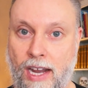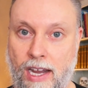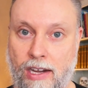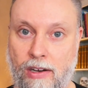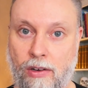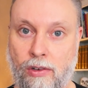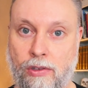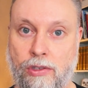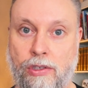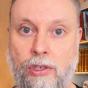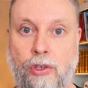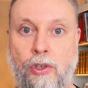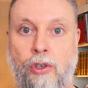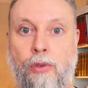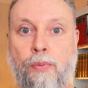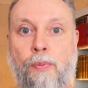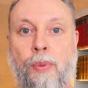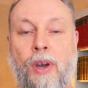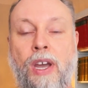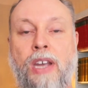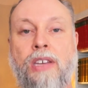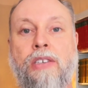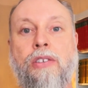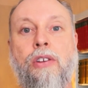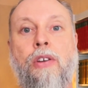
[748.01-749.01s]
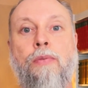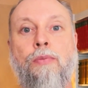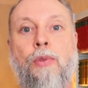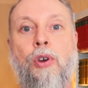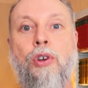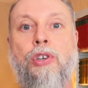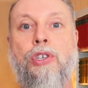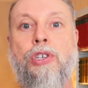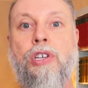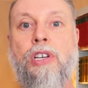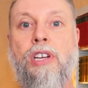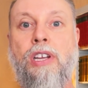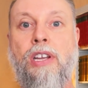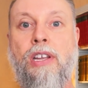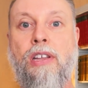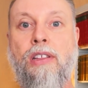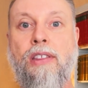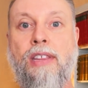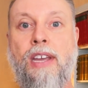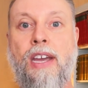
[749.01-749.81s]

adult toothpaste commercially